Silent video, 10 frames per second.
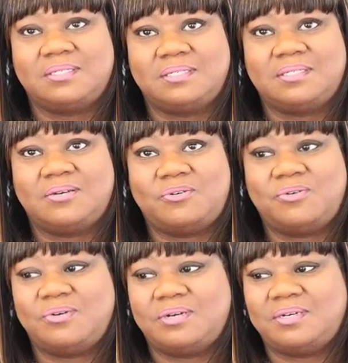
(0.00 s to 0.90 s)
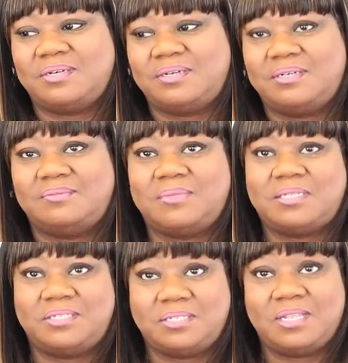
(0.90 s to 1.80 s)
So
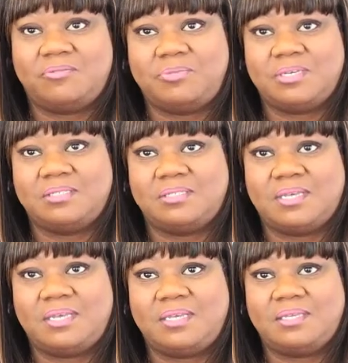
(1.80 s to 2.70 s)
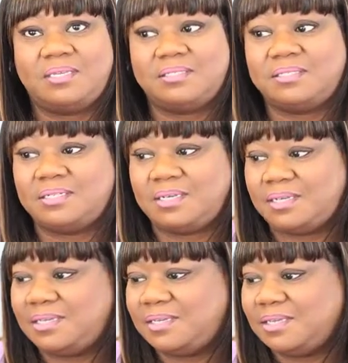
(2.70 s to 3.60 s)
I just left Penn State yesterday.